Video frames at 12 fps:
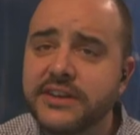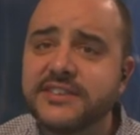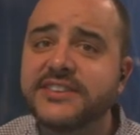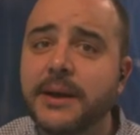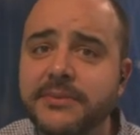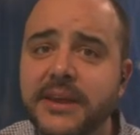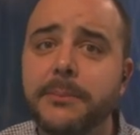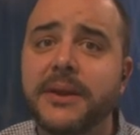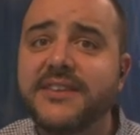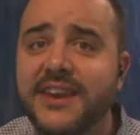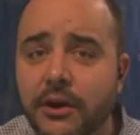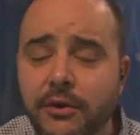as something
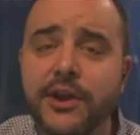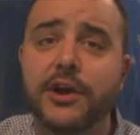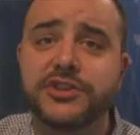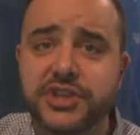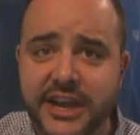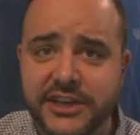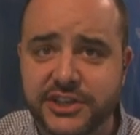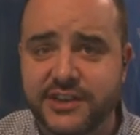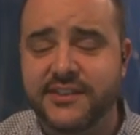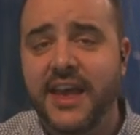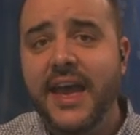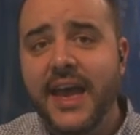material
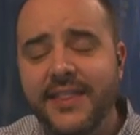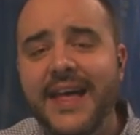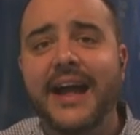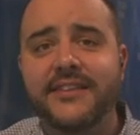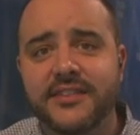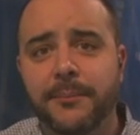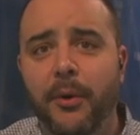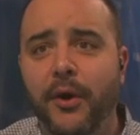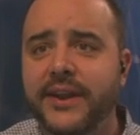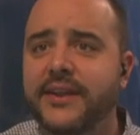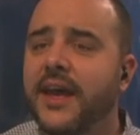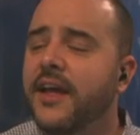changes, and that's the point,